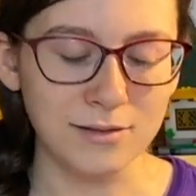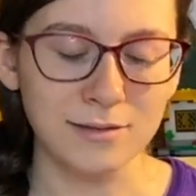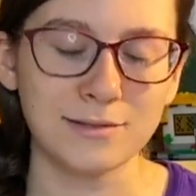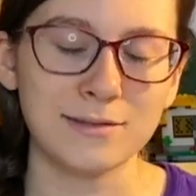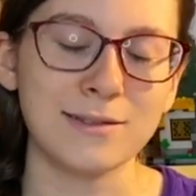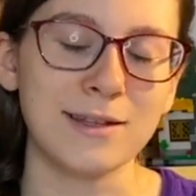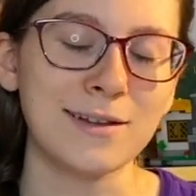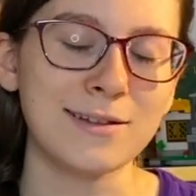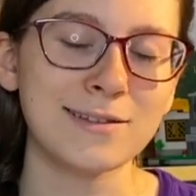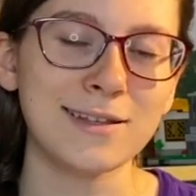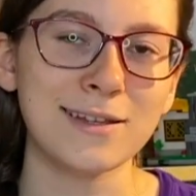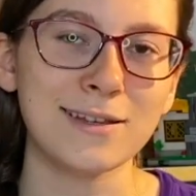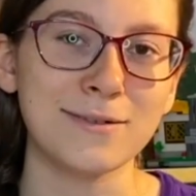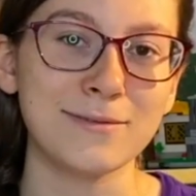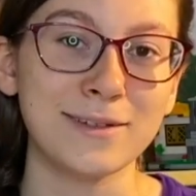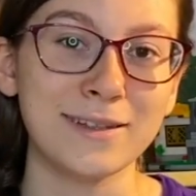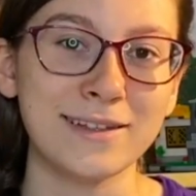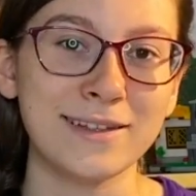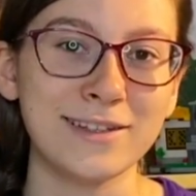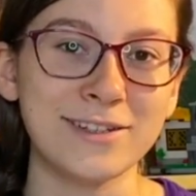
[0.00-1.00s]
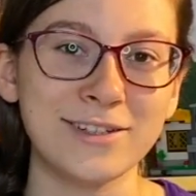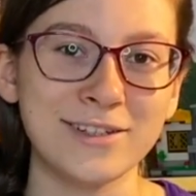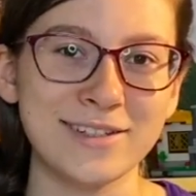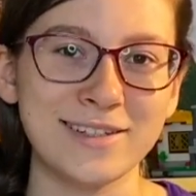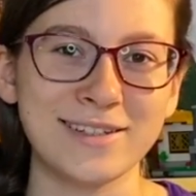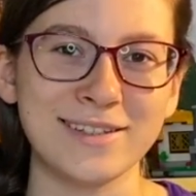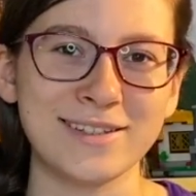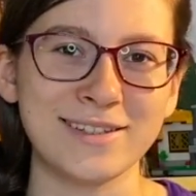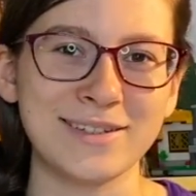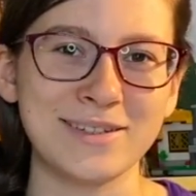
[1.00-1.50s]
Sounds like a really
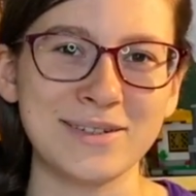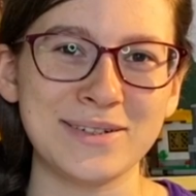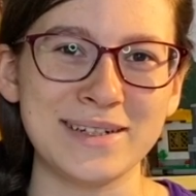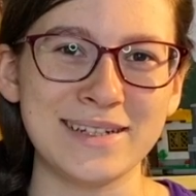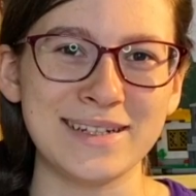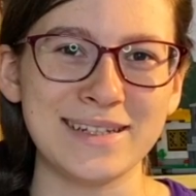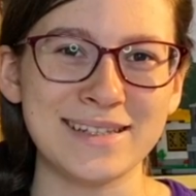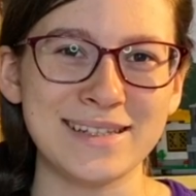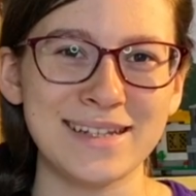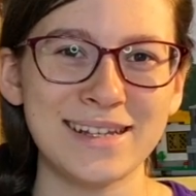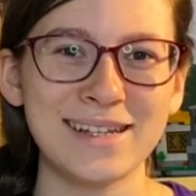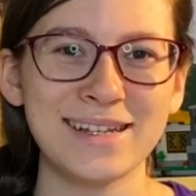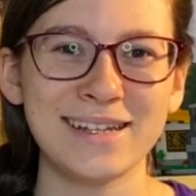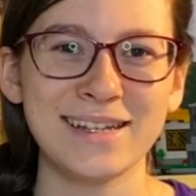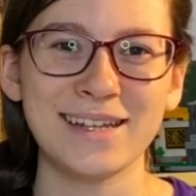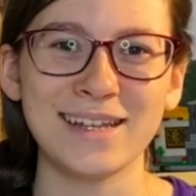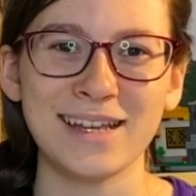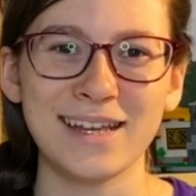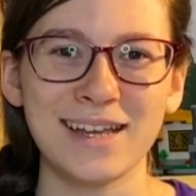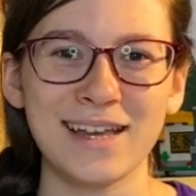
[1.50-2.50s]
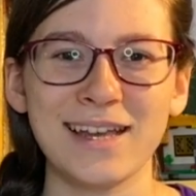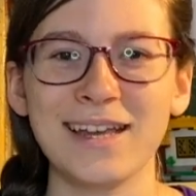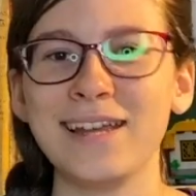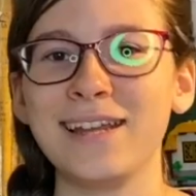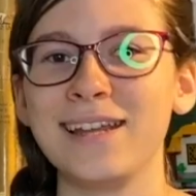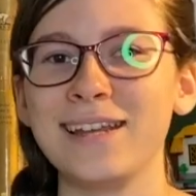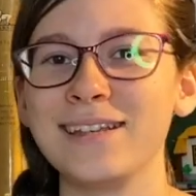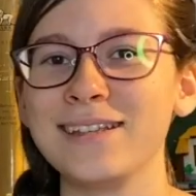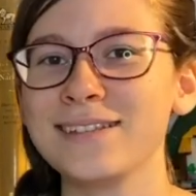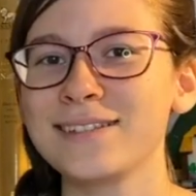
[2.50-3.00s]
interesting story, doesn't it?
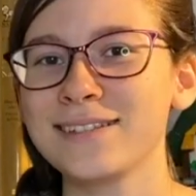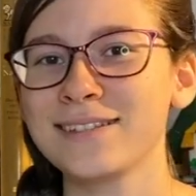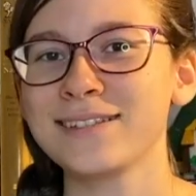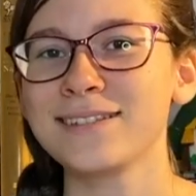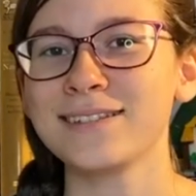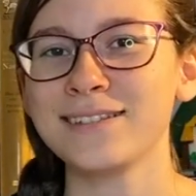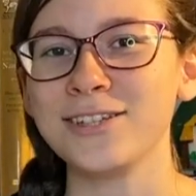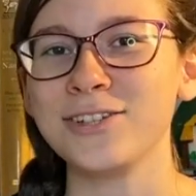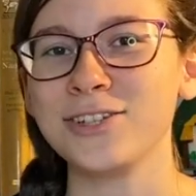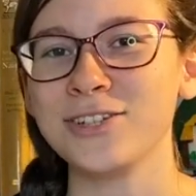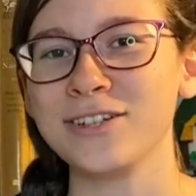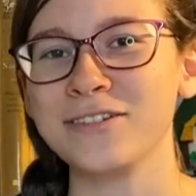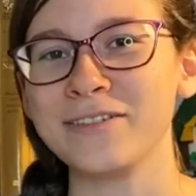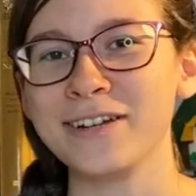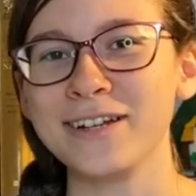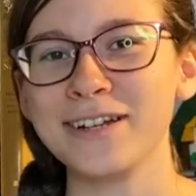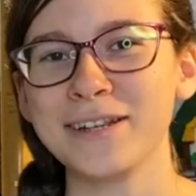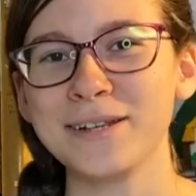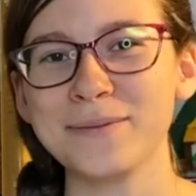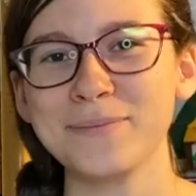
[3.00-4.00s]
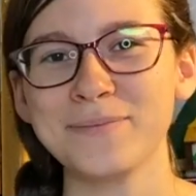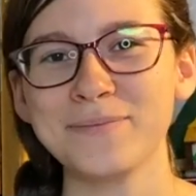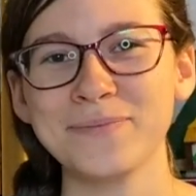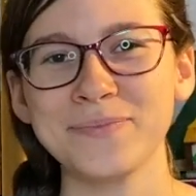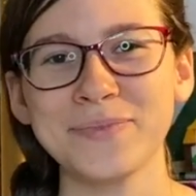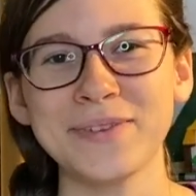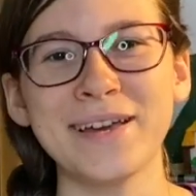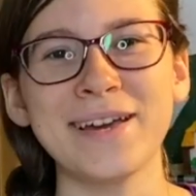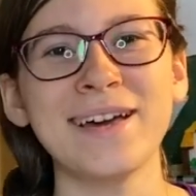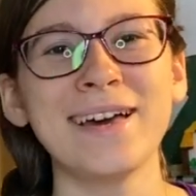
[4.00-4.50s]
It is. You should read it.
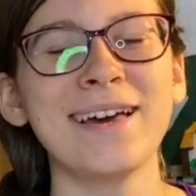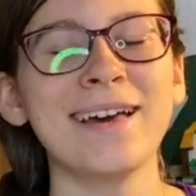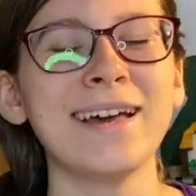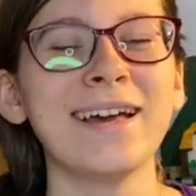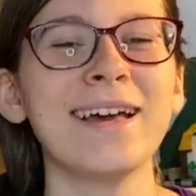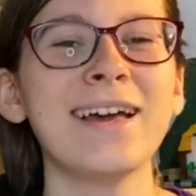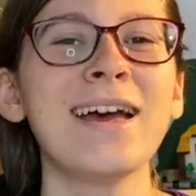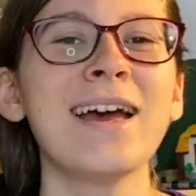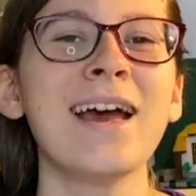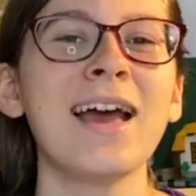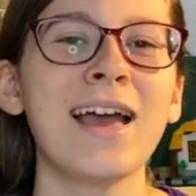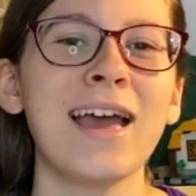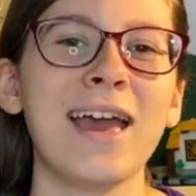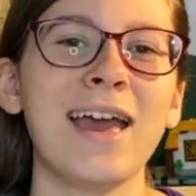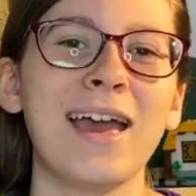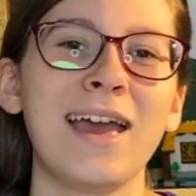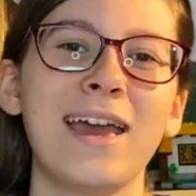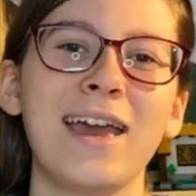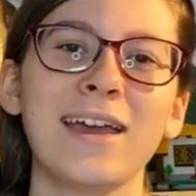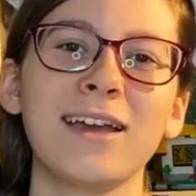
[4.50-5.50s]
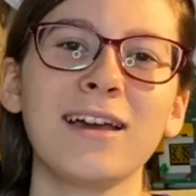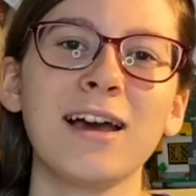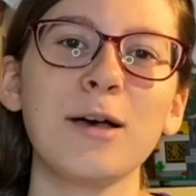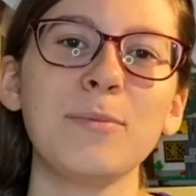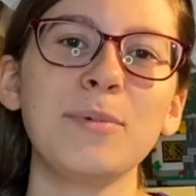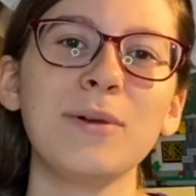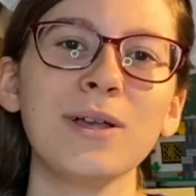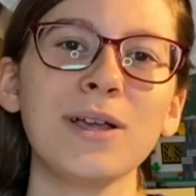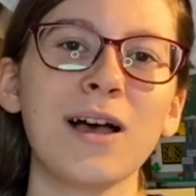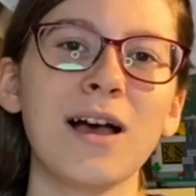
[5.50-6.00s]
A
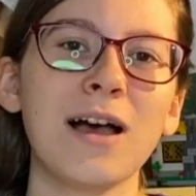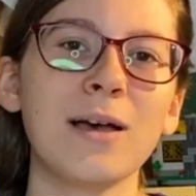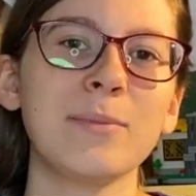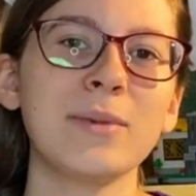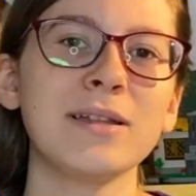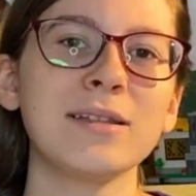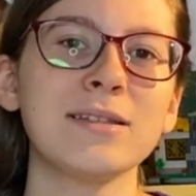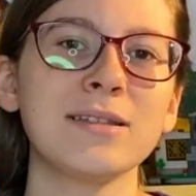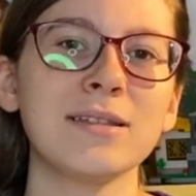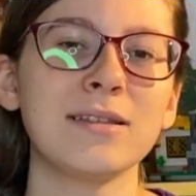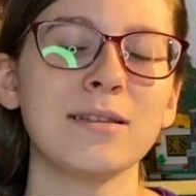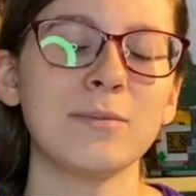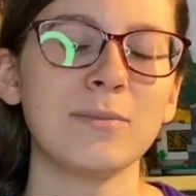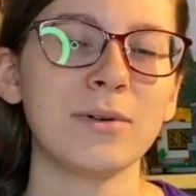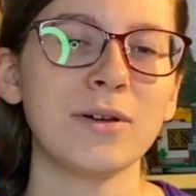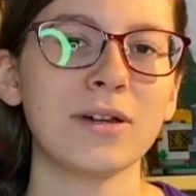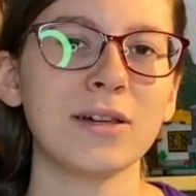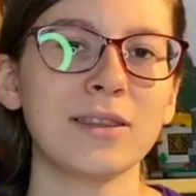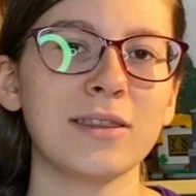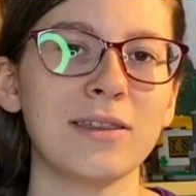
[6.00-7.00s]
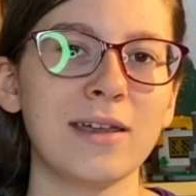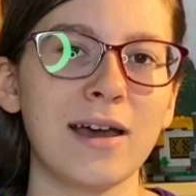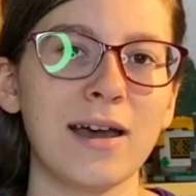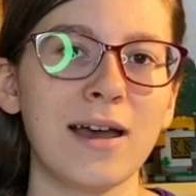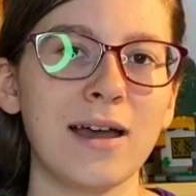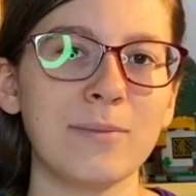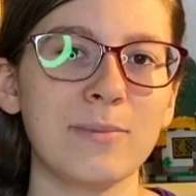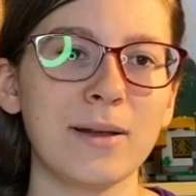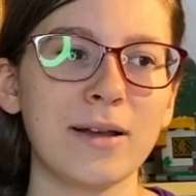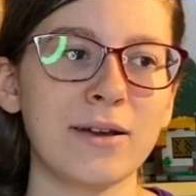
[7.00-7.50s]
couple comments in the book
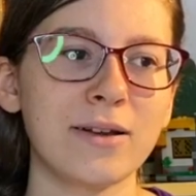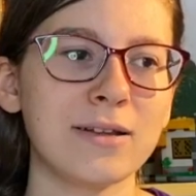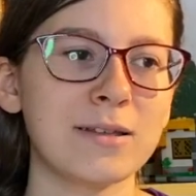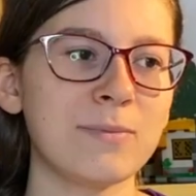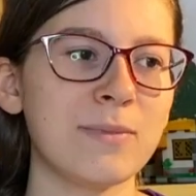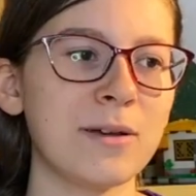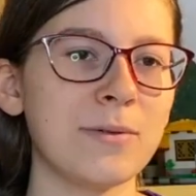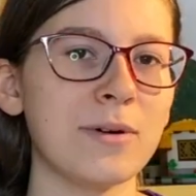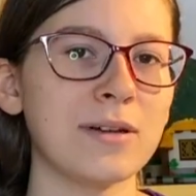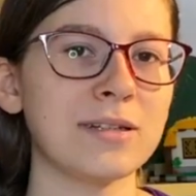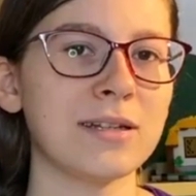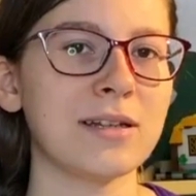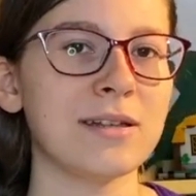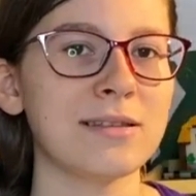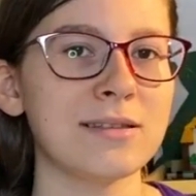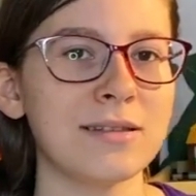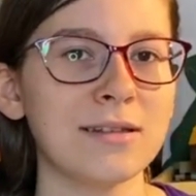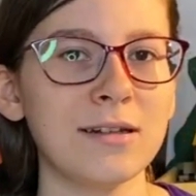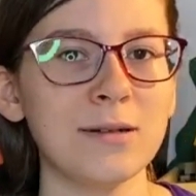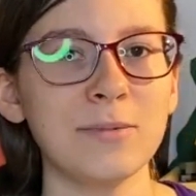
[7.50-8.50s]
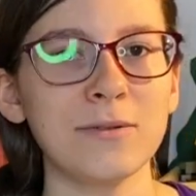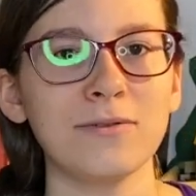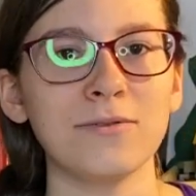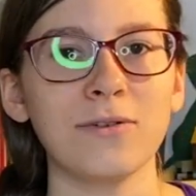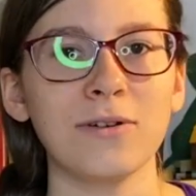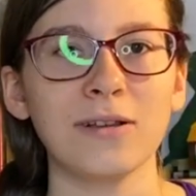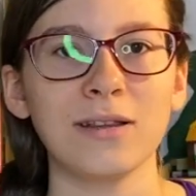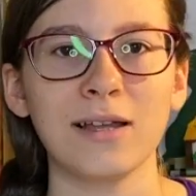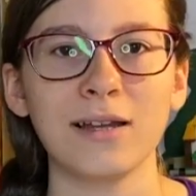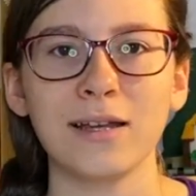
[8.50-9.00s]
that parents might want to consider
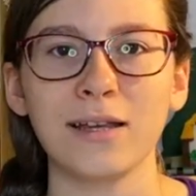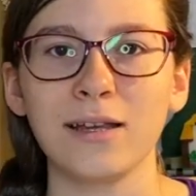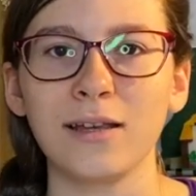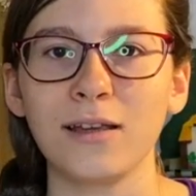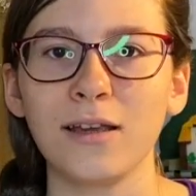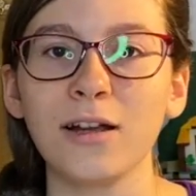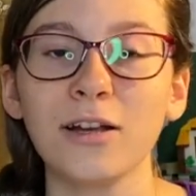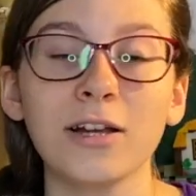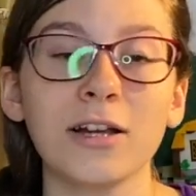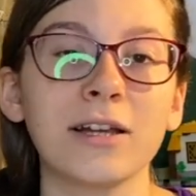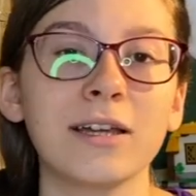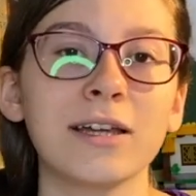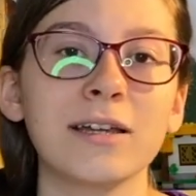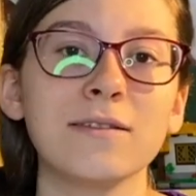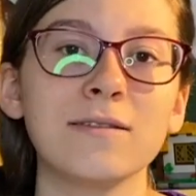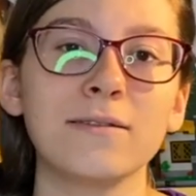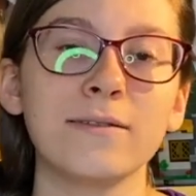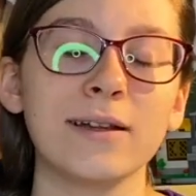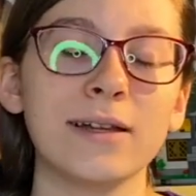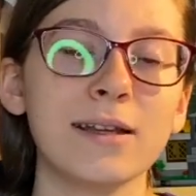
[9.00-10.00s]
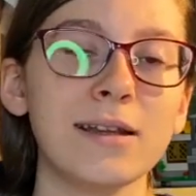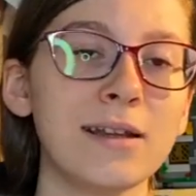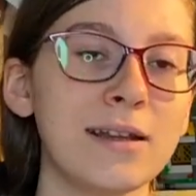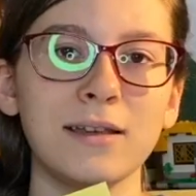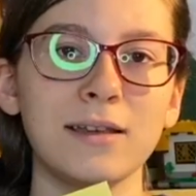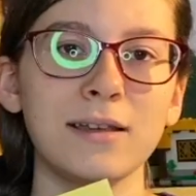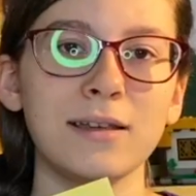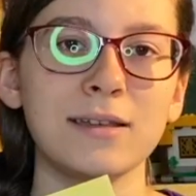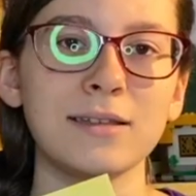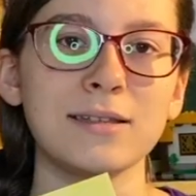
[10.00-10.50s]
before letting younger kids read it
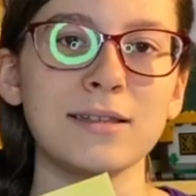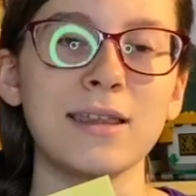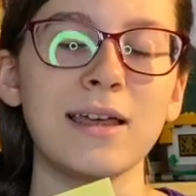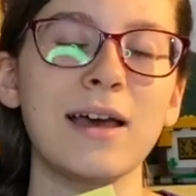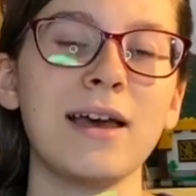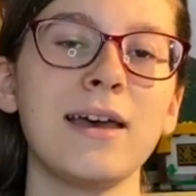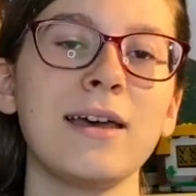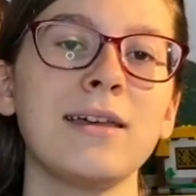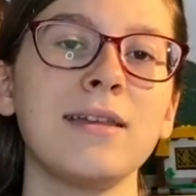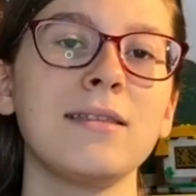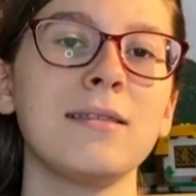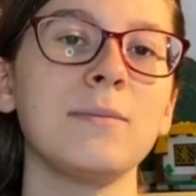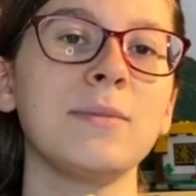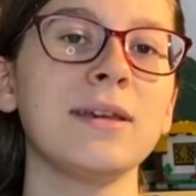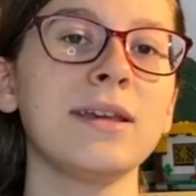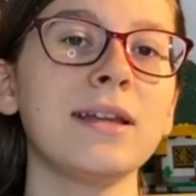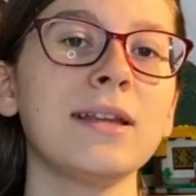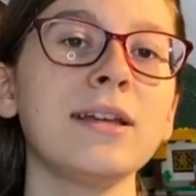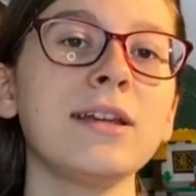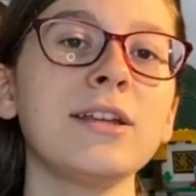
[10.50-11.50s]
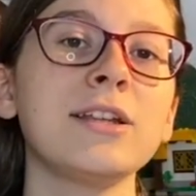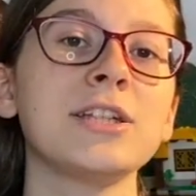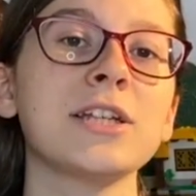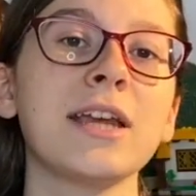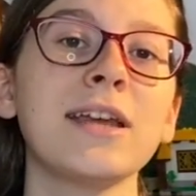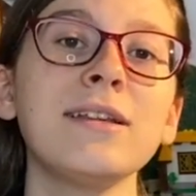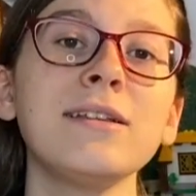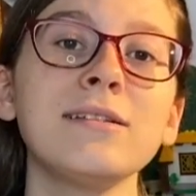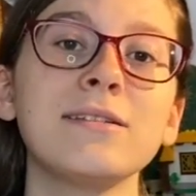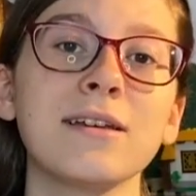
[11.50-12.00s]
is that in the beginning,
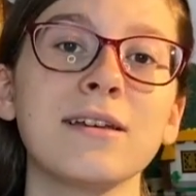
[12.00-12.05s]
Jane